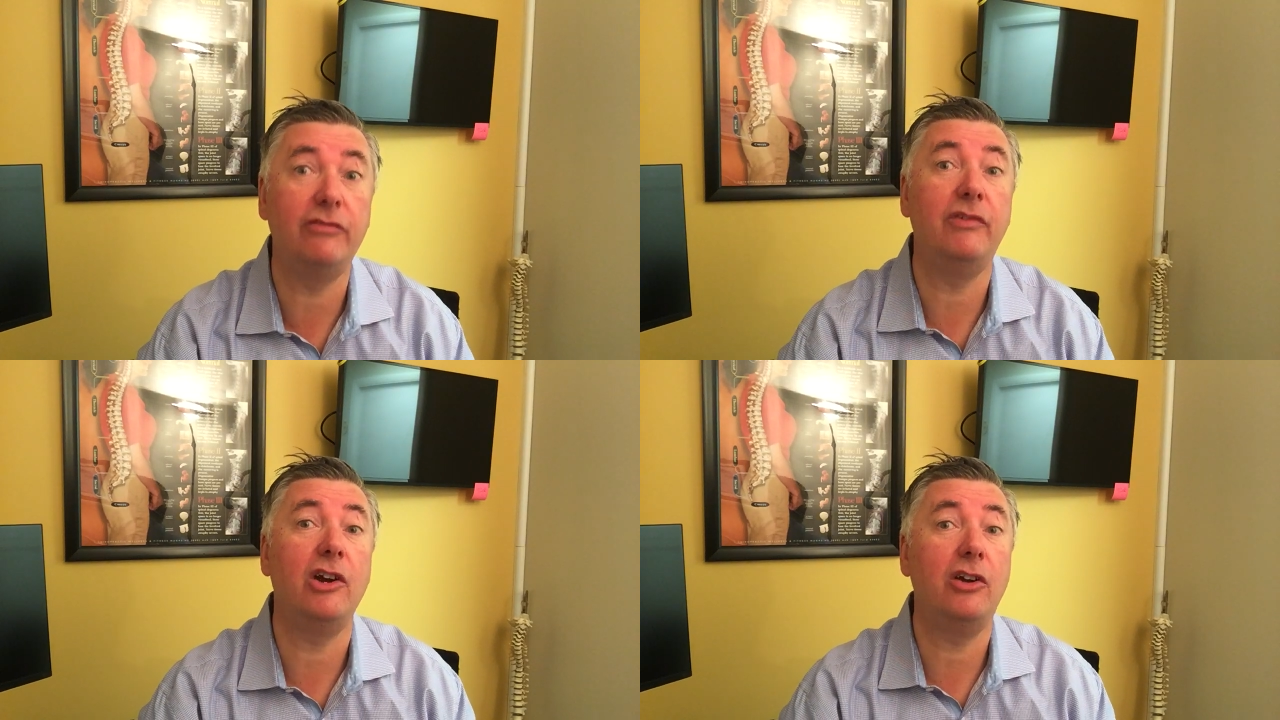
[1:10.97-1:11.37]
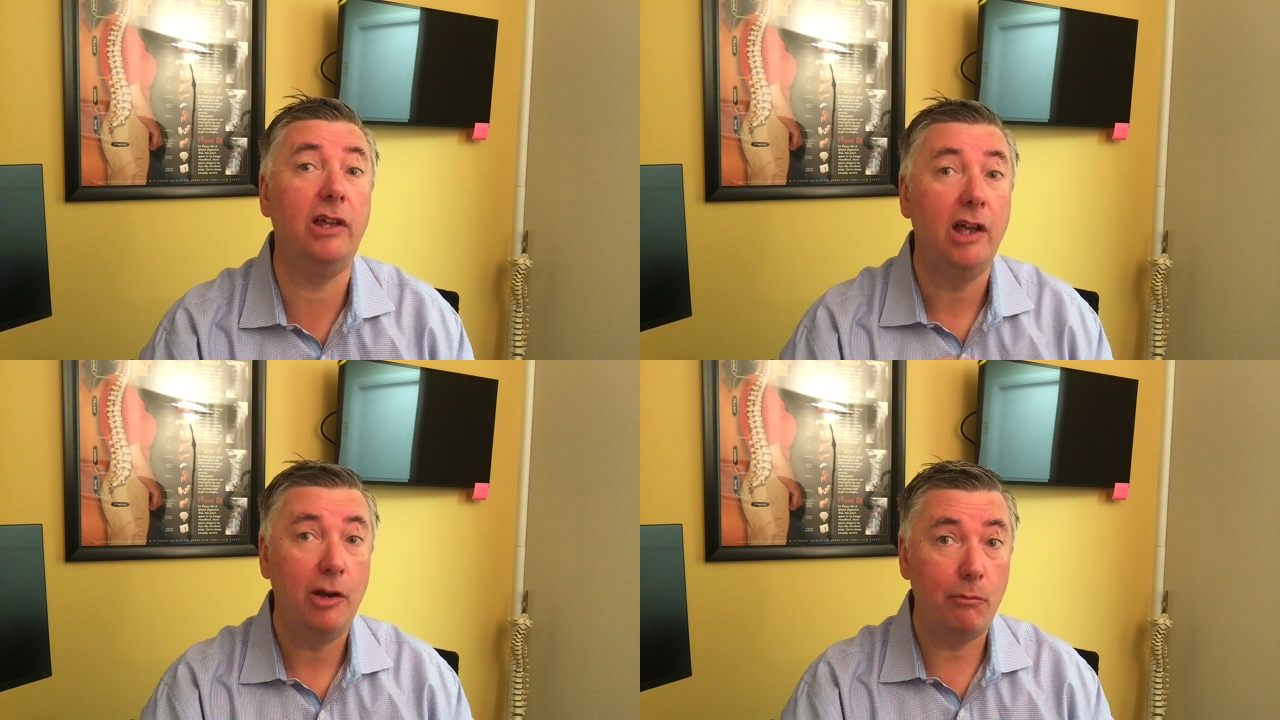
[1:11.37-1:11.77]

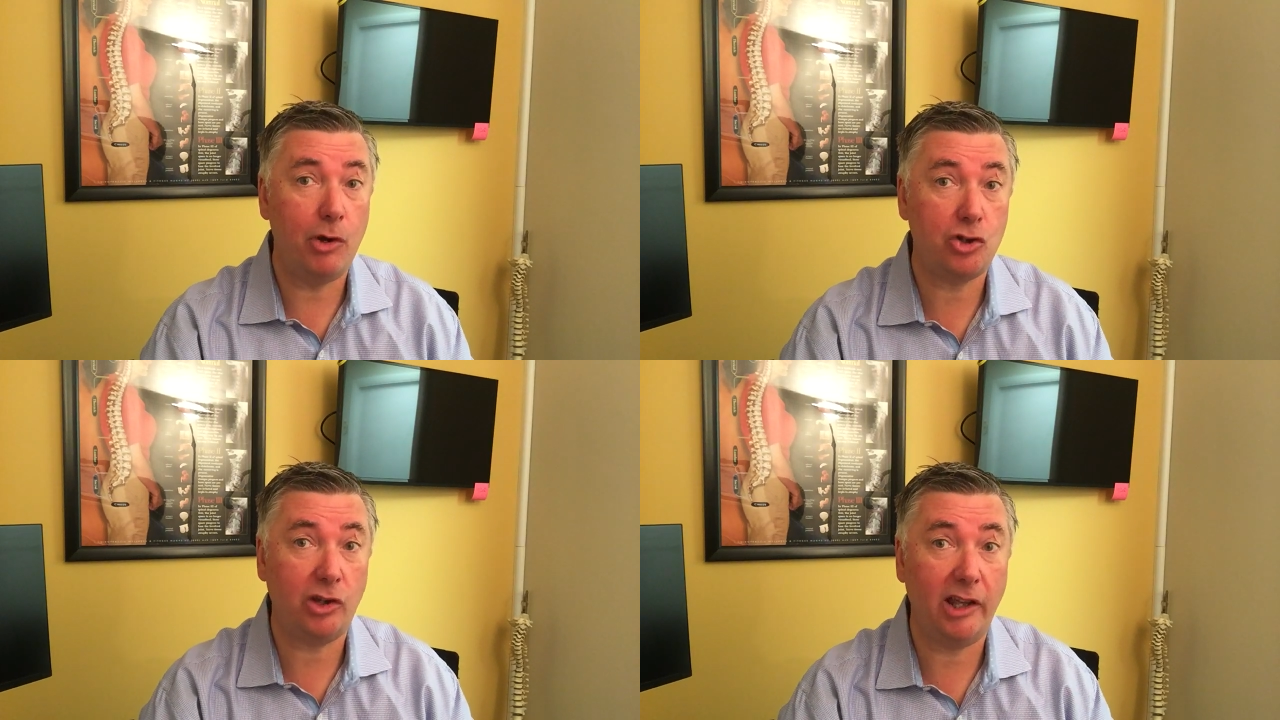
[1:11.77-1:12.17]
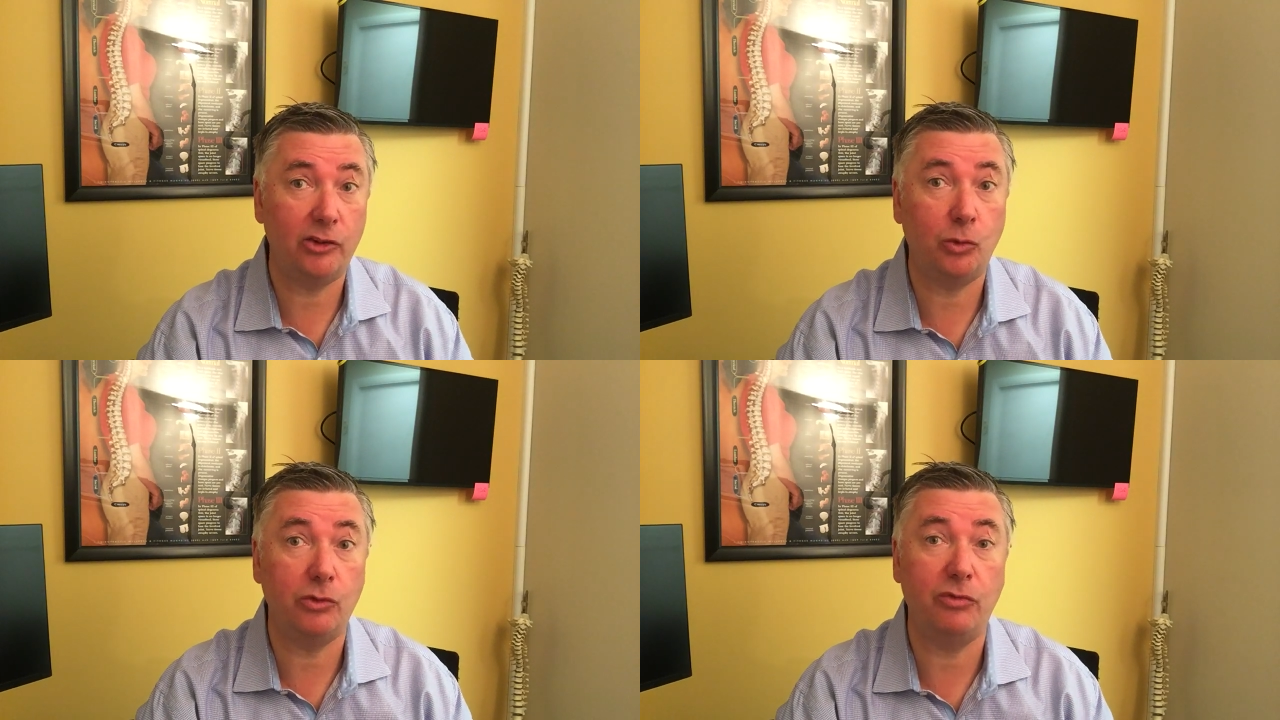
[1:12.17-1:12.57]
very much
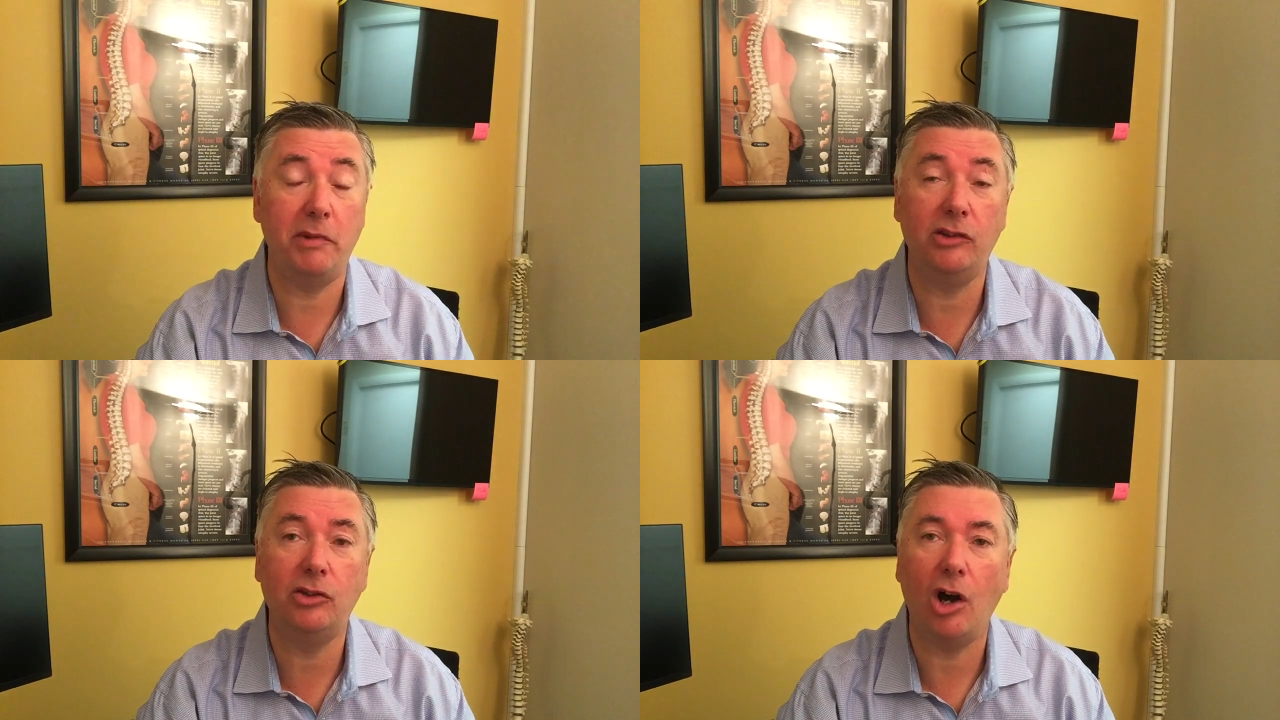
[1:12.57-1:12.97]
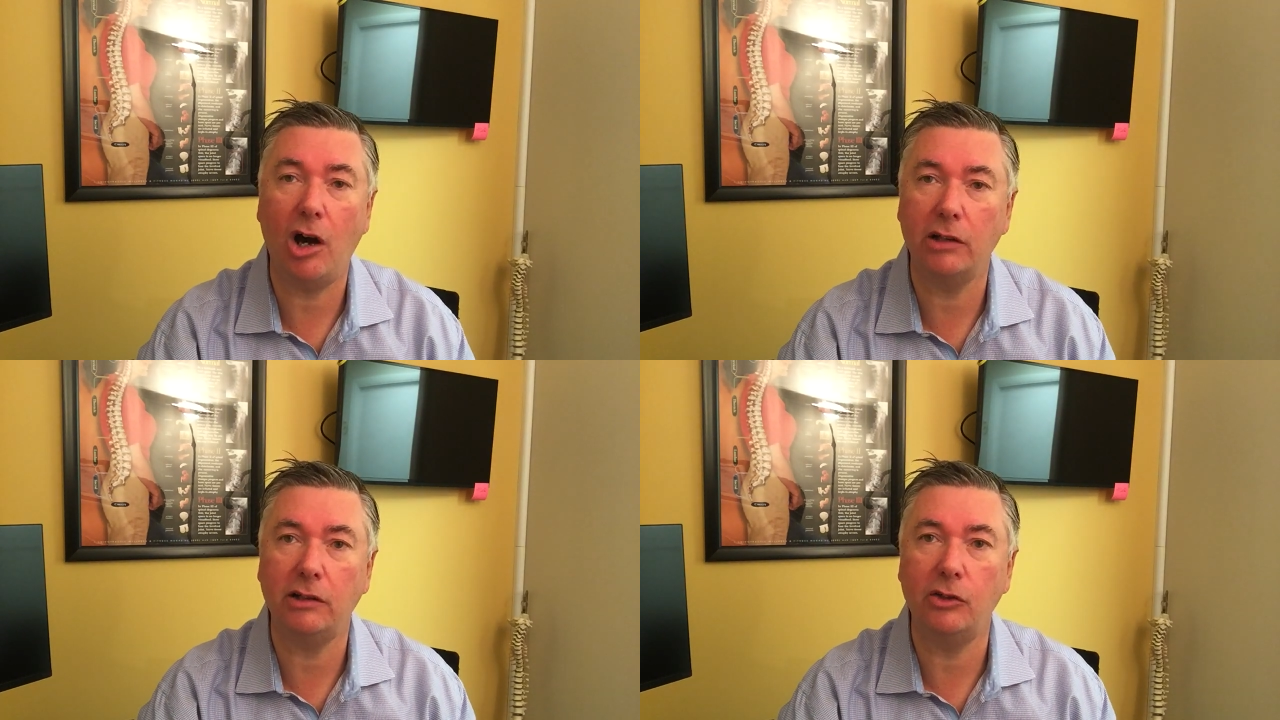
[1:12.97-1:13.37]
against what we've been
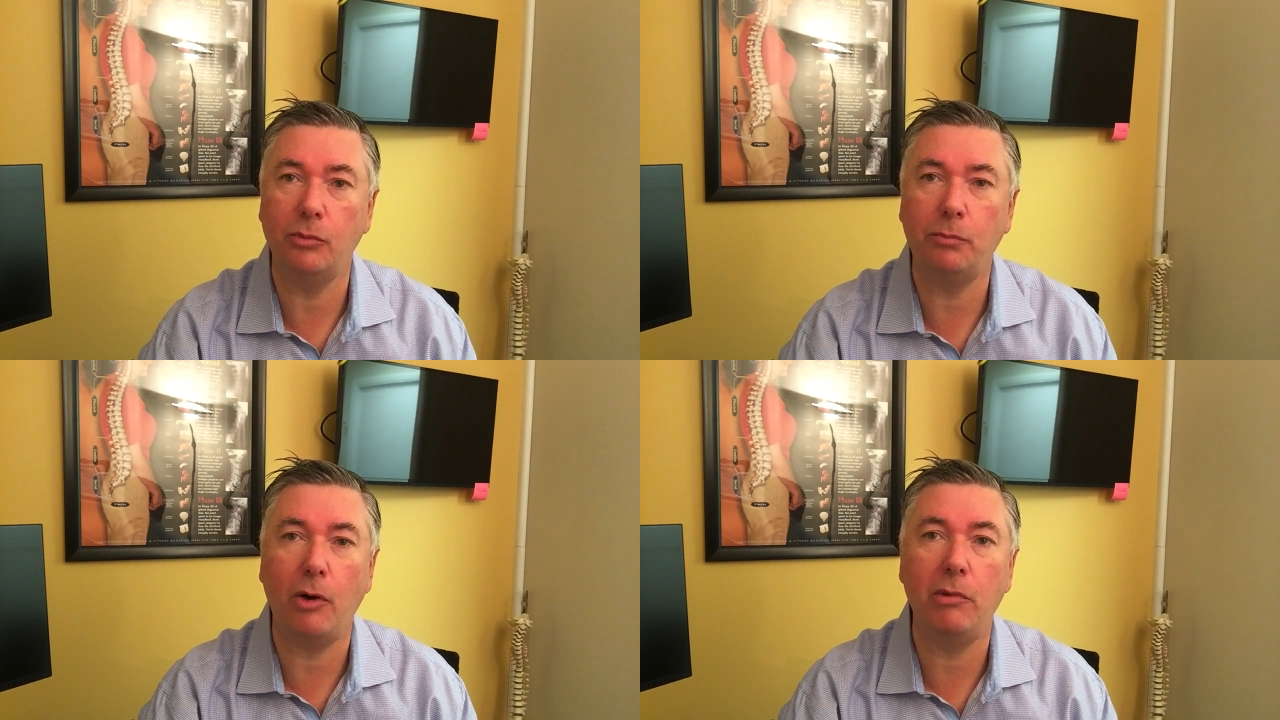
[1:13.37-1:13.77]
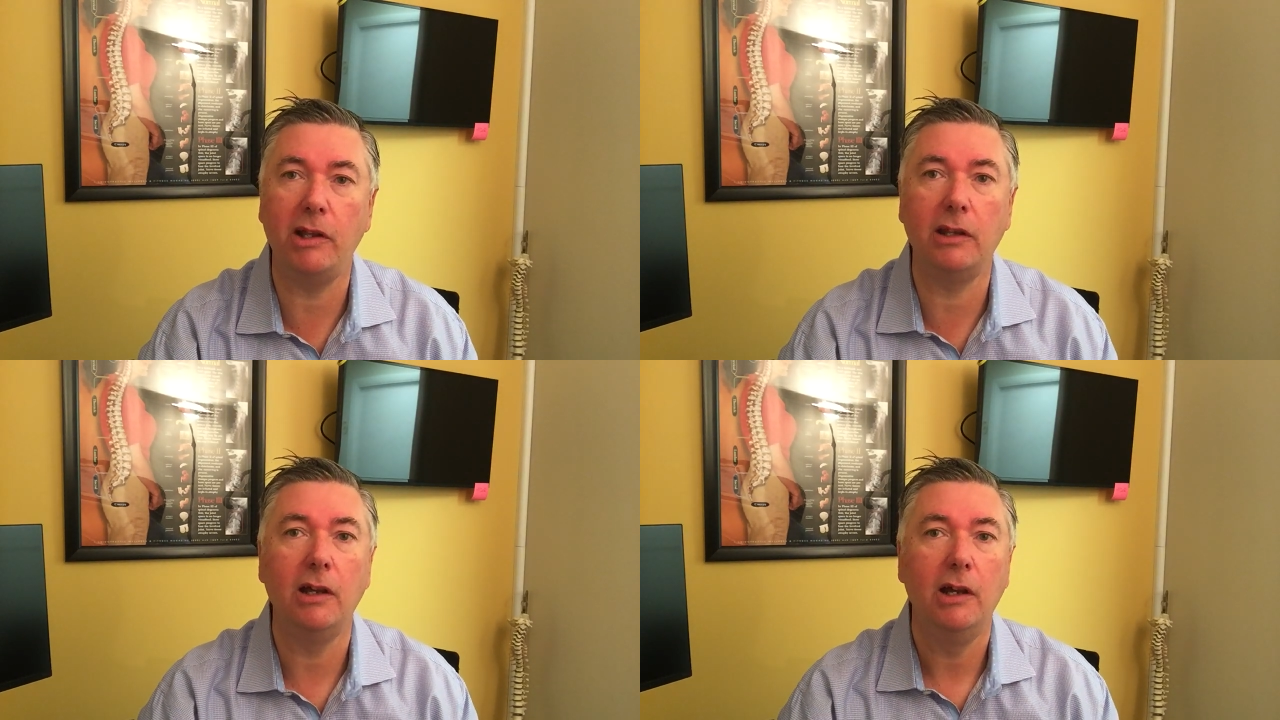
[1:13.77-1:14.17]
taught in the
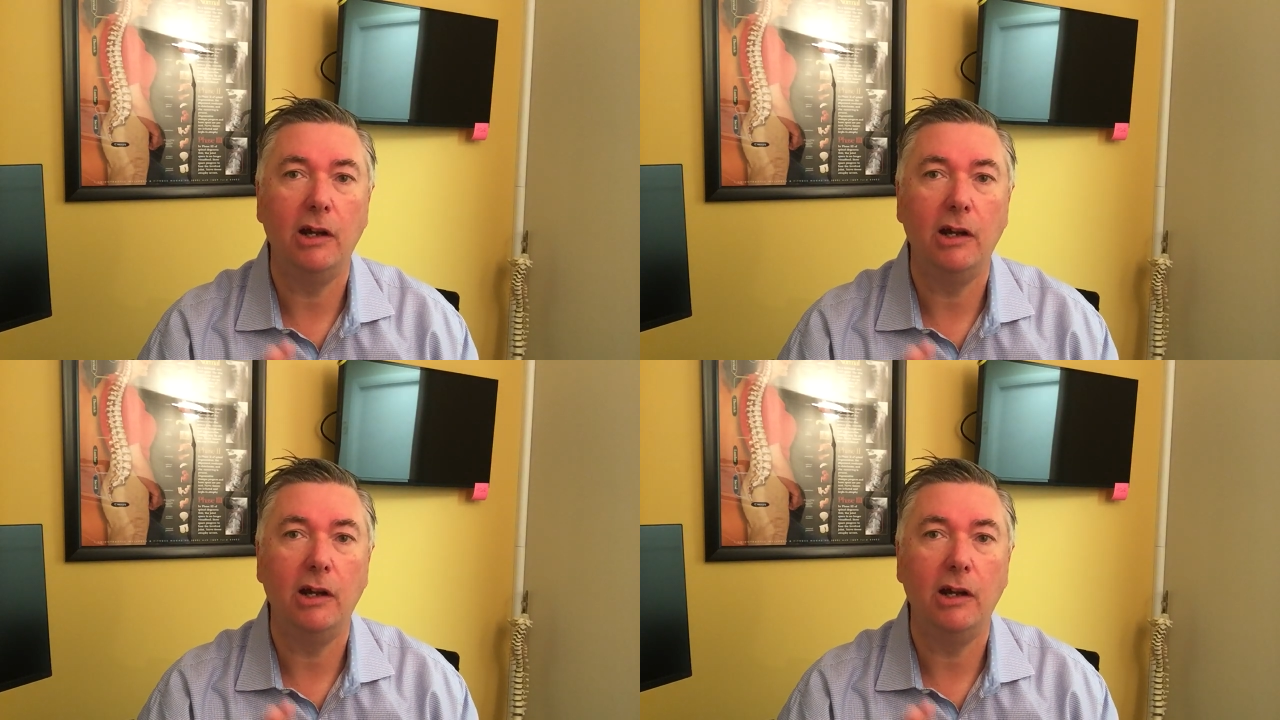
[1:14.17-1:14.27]
public,